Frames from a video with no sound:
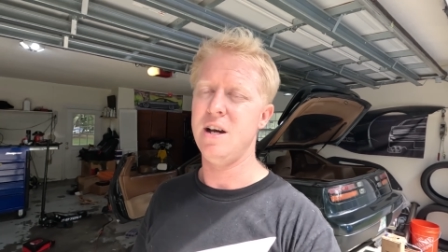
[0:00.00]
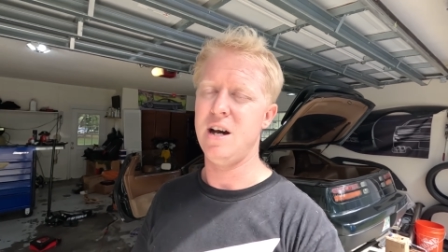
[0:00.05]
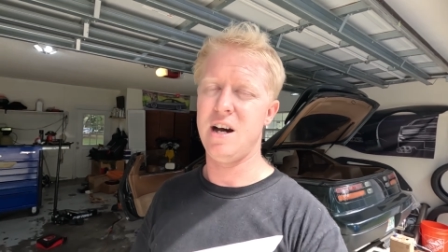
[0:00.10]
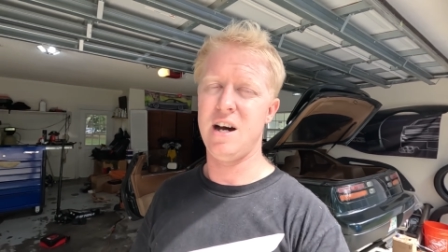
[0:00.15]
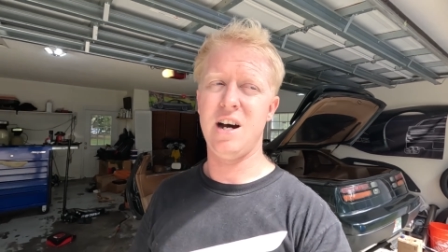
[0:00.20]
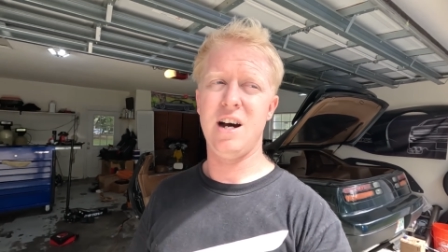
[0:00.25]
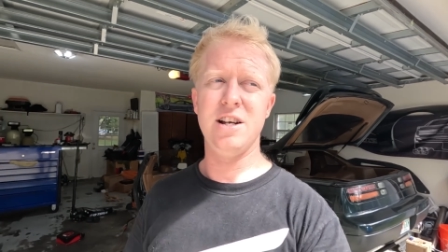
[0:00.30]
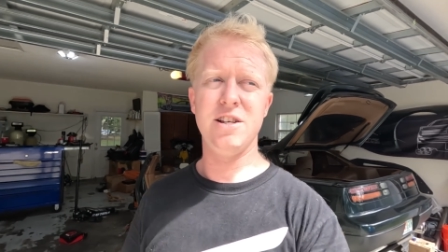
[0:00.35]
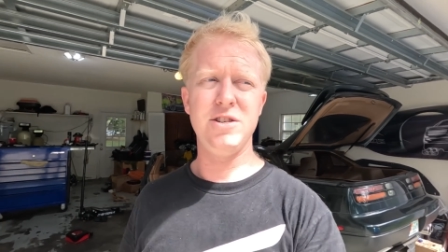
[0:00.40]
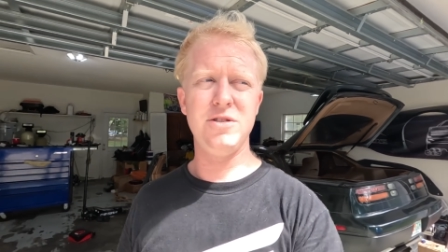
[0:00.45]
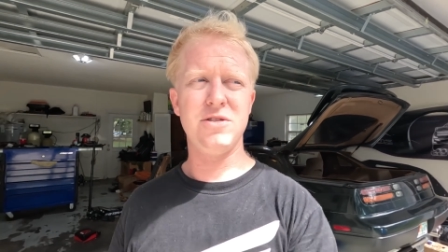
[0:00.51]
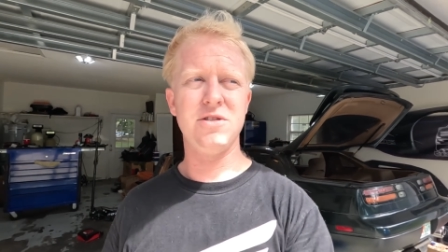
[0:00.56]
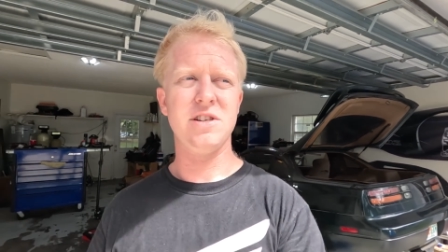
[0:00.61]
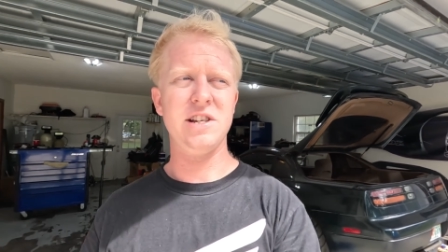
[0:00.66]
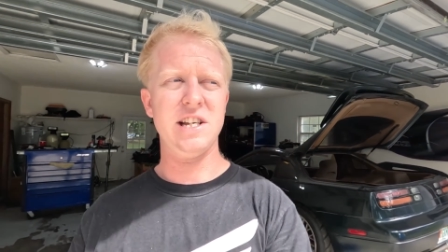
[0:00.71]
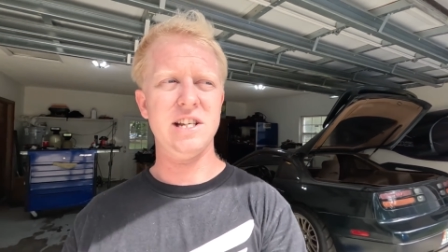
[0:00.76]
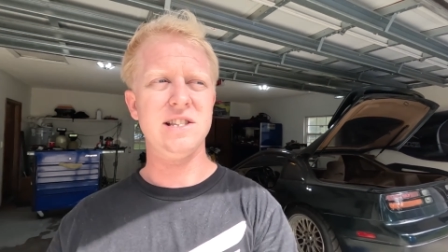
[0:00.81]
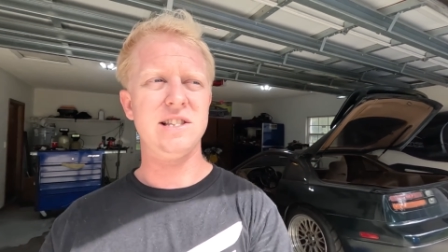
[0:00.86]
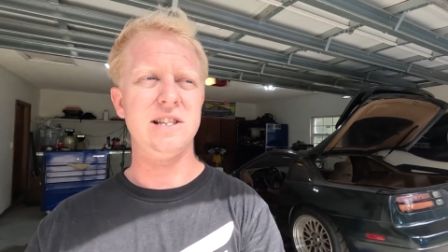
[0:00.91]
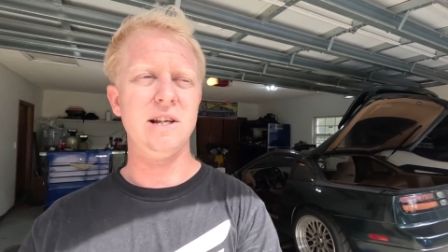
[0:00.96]
Uh,
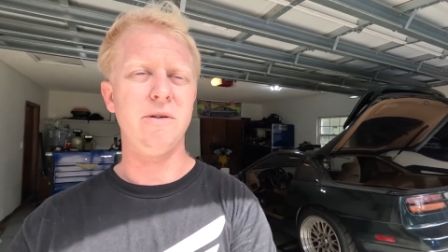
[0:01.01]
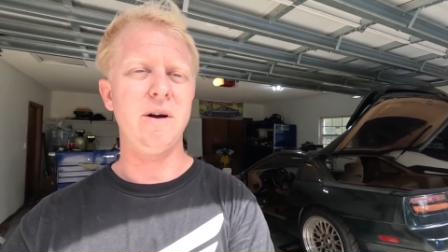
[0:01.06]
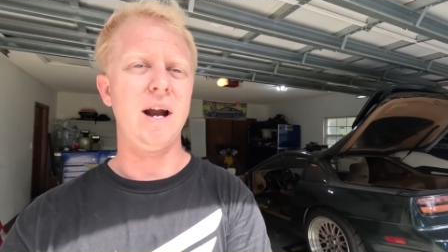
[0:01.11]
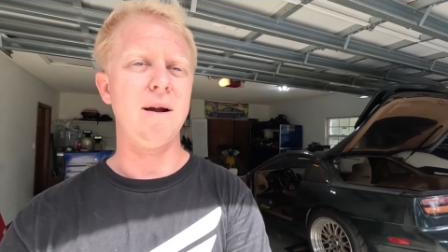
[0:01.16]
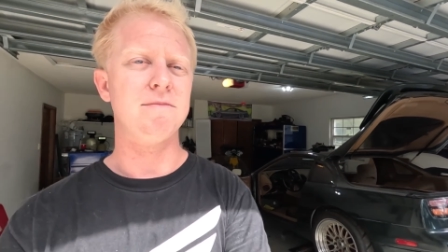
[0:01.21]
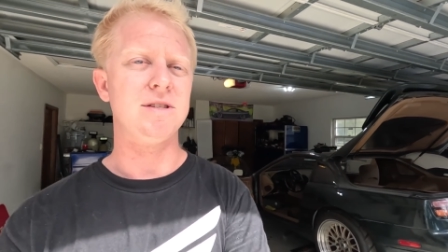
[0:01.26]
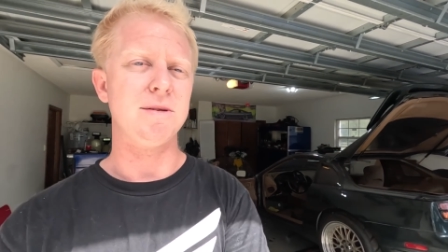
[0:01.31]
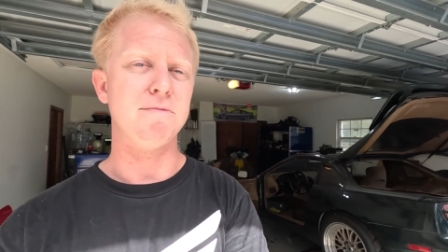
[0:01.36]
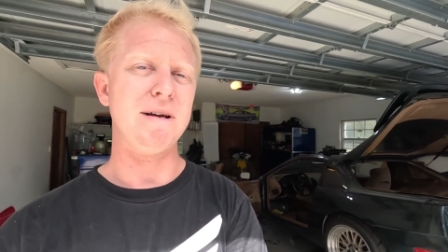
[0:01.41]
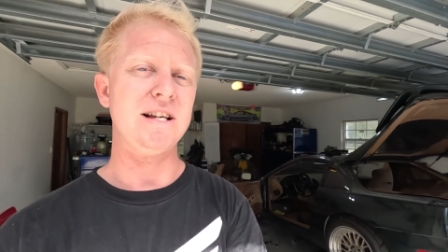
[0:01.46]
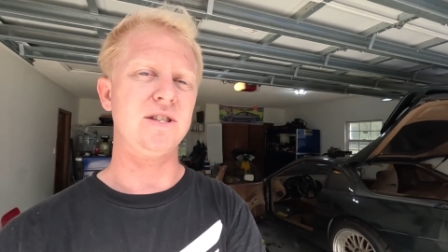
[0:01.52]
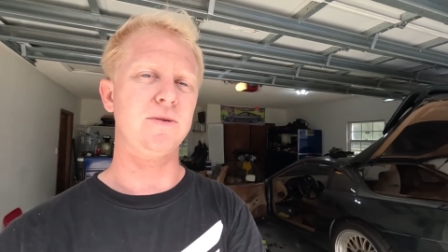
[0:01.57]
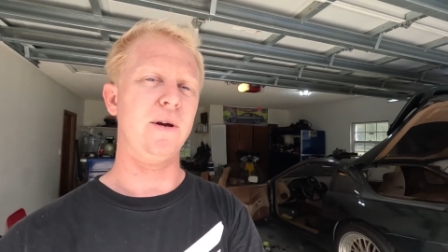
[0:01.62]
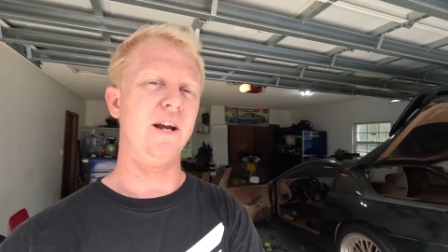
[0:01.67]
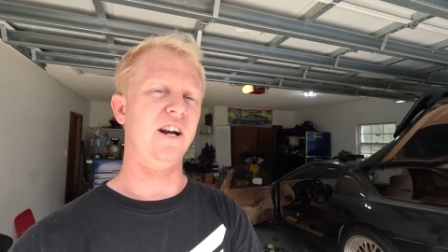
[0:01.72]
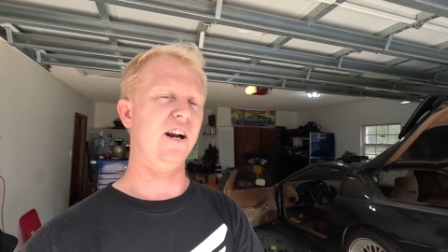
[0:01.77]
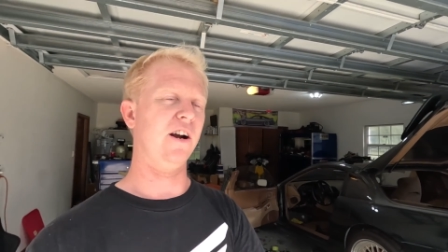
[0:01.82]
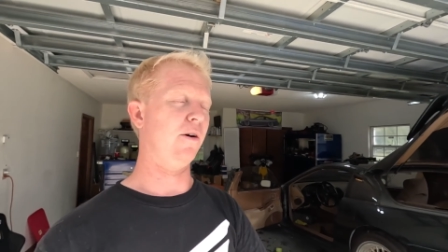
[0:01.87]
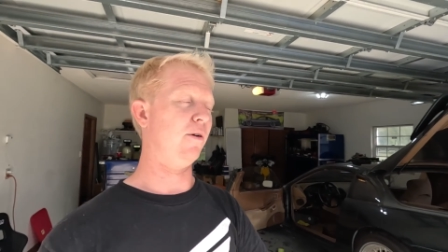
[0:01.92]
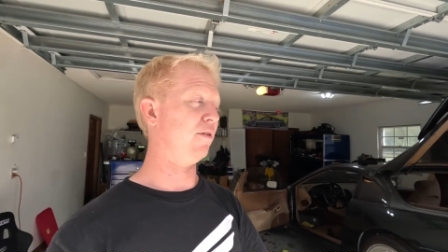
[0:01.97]
usually Instagram is the best
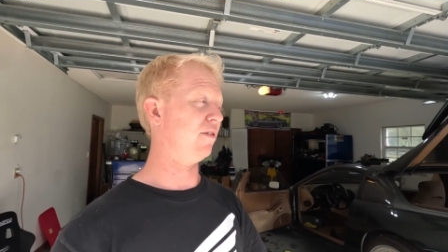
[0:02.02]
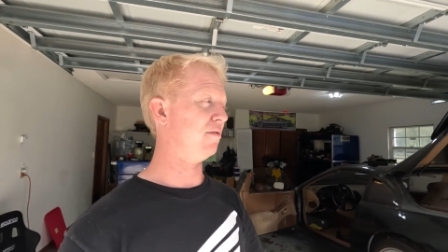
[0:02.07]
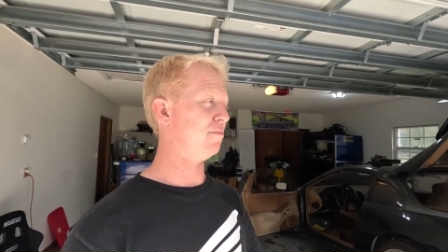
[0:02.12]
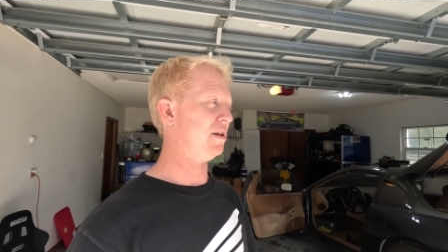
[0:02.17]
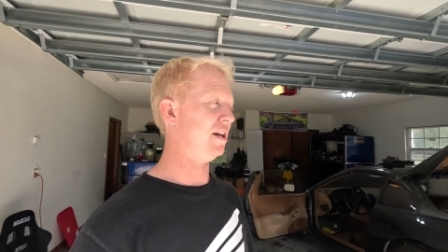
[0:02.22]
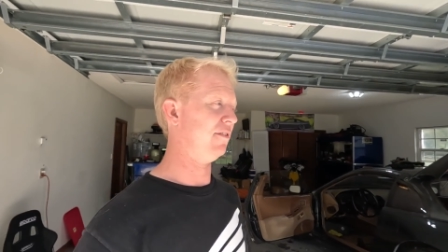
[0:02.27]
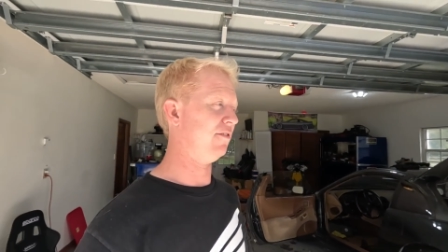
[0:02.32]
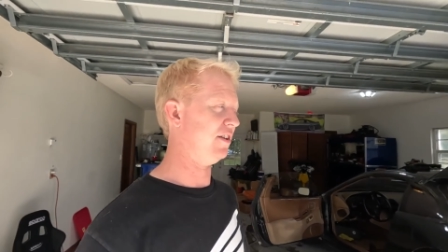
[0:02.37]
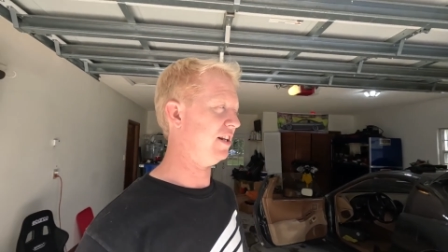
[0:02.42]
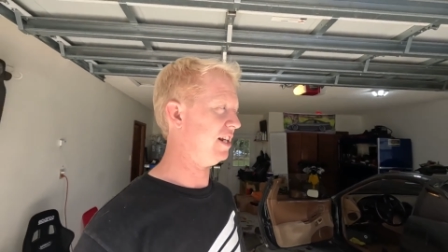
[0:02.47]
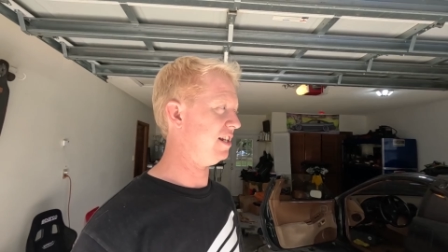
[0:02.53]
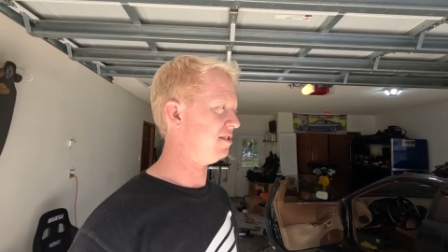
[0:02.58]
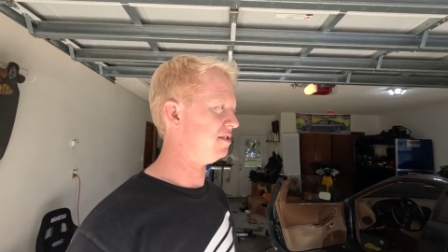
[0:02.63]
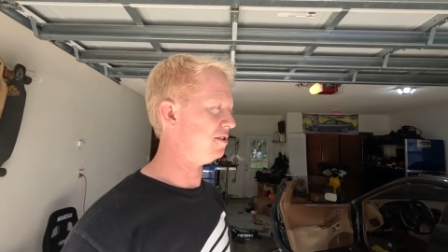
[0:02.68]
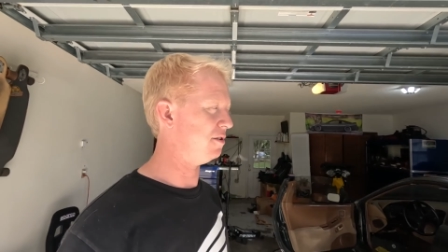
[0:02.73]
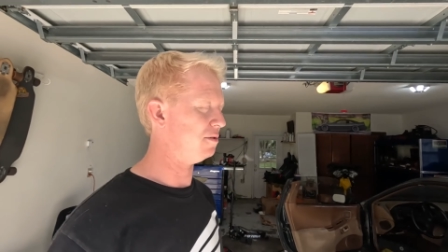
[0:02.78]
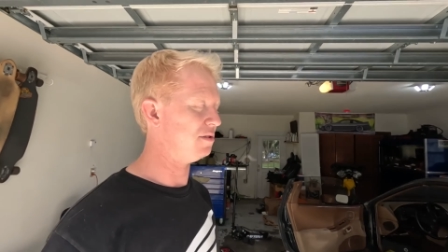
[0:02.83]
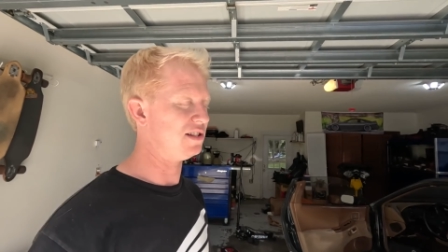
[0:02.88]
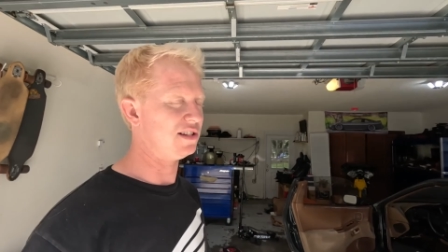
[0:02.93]
way to get a hold of me if you need to.